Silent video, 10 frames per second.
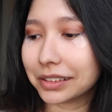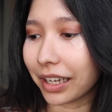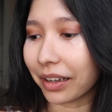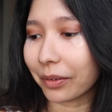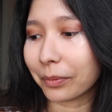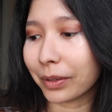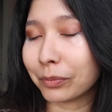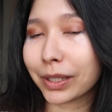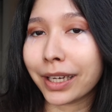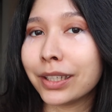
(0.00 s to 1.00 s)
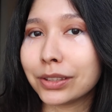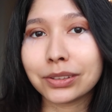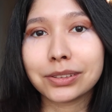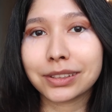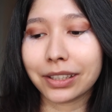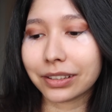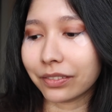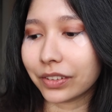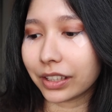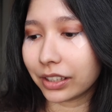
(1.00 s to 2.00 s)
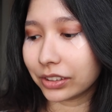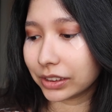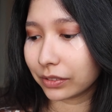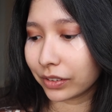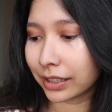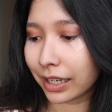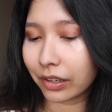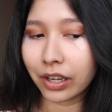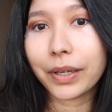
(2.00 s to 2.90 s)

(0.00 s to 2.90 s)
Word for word: I'm kind of too scared of the colors for now.